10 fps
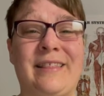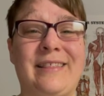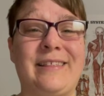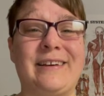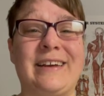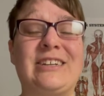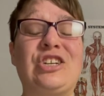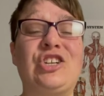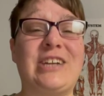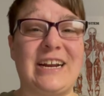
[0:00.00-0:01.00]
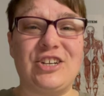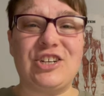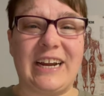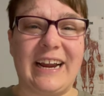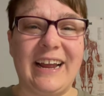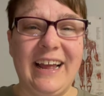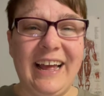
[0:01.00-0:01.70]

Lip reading: the exchanging